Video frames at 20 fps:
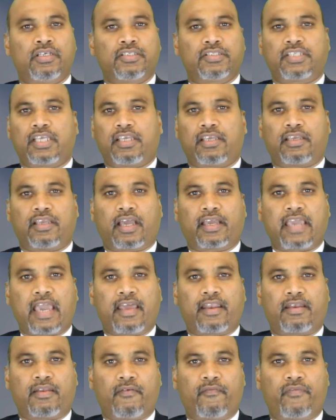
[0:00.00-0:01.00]
See,
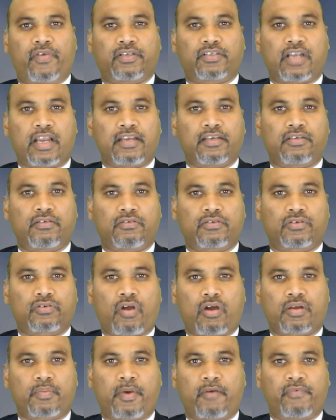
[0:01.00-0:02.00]
again, we're talking
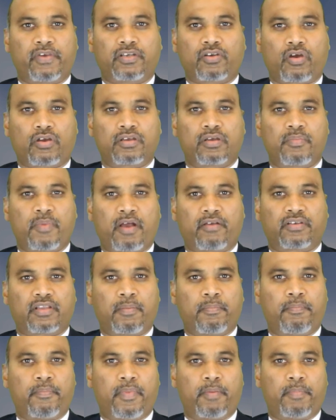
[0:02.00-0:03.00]
about
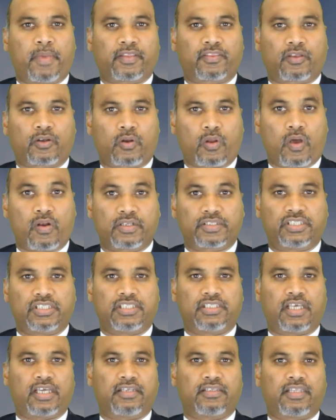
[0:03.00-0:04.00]
the
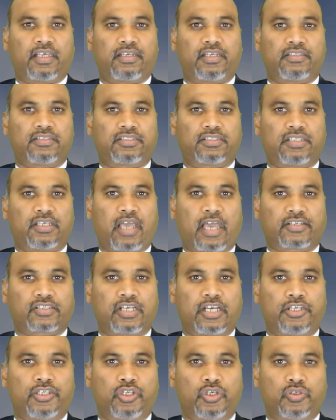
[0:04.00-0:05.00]
methodology that is
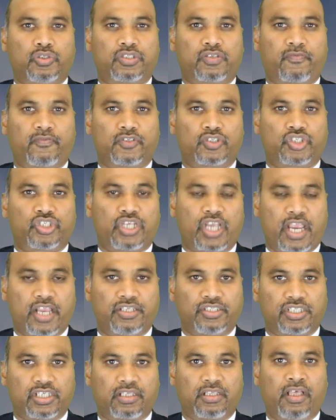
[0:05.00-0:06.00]
actually used for
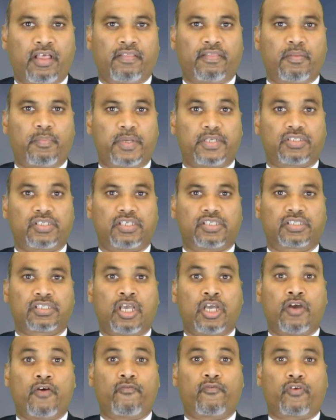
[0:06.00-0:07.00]
changing the business,
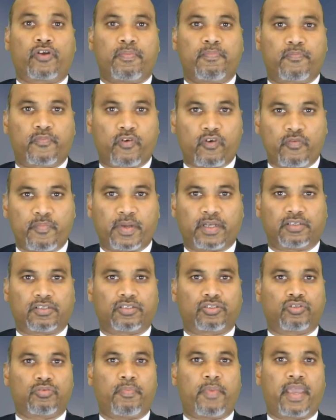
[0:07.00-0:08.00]
for
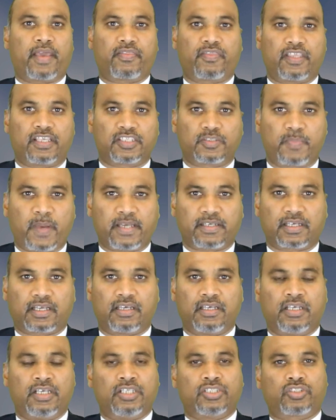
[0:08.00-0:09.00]
improvement, to make things
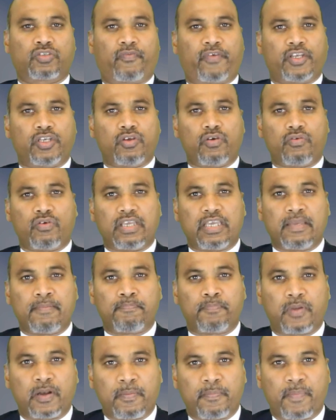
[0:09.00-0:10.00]
better. So when
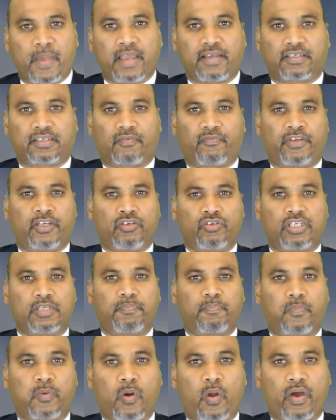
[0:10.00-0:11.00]
you
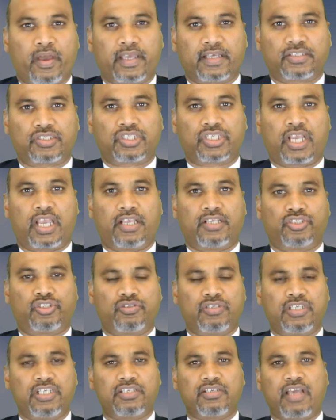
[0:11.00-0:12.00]
deploy a change,
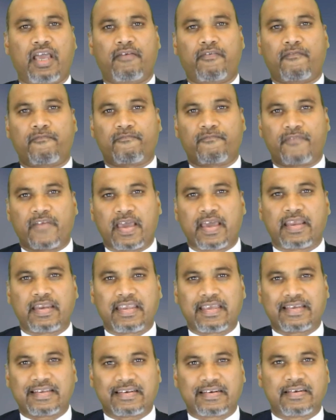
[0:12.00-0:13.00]
you need to have a
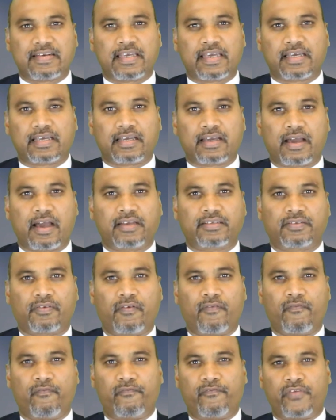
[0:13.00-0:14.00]
very
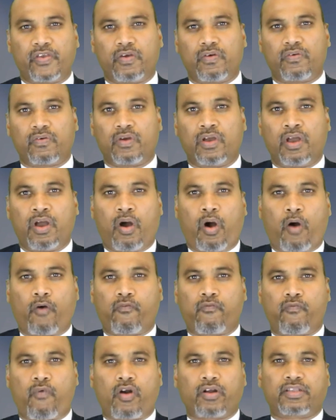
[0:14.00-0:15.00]
clear-cut view
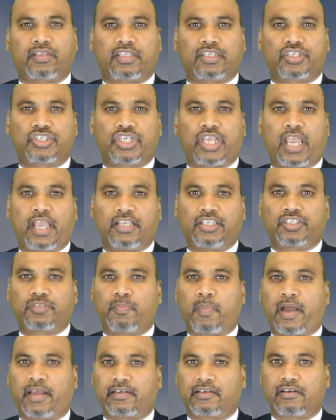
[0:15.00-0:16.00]
of what the change
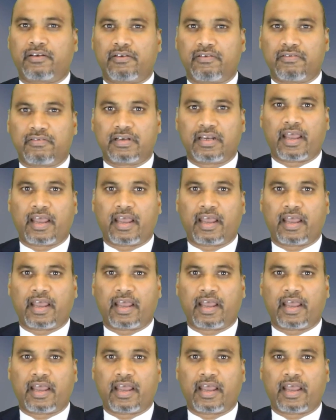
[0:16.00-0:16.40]
might look